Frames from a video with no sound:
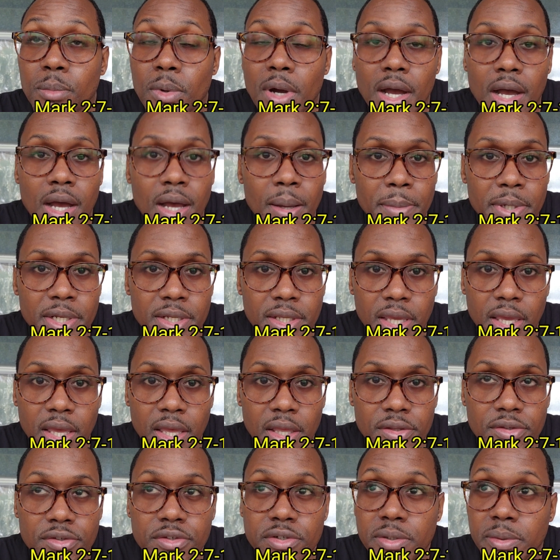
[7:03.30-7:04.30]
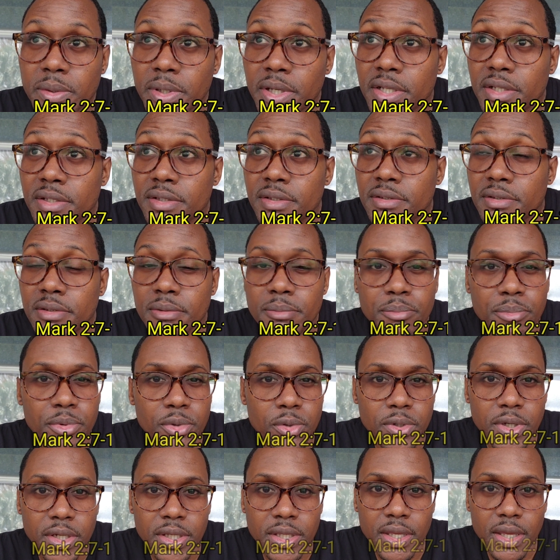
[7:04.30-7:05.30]
Muhammad can't do it,
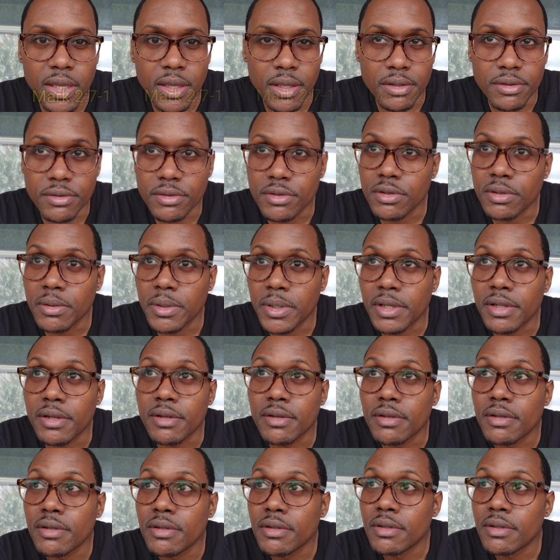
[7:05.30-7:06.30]
Buddha can't do it,